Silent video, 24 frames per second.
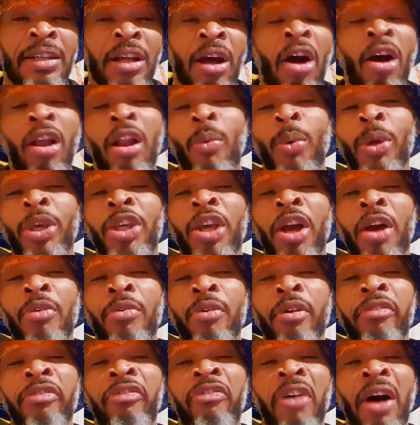All of we can
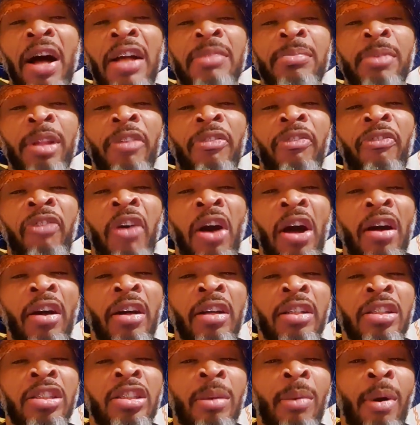run fast, motherfucker.
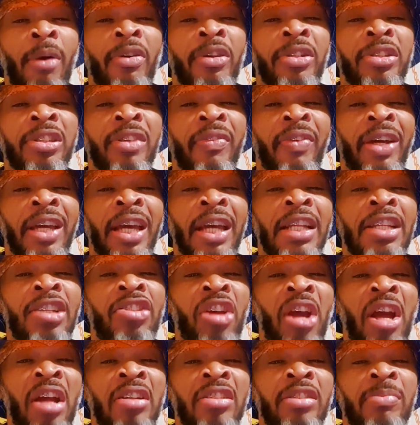Some of us never get the
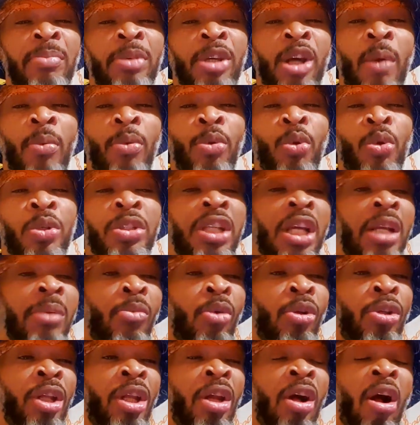chance. Big up to Usain
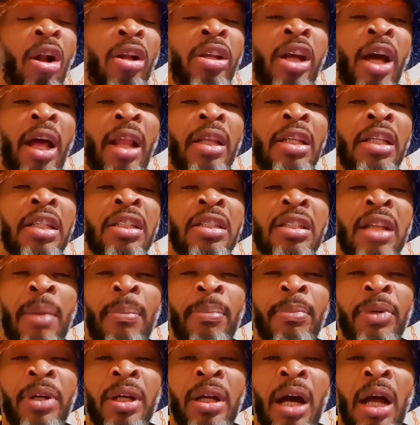Bolt and all the athletes them.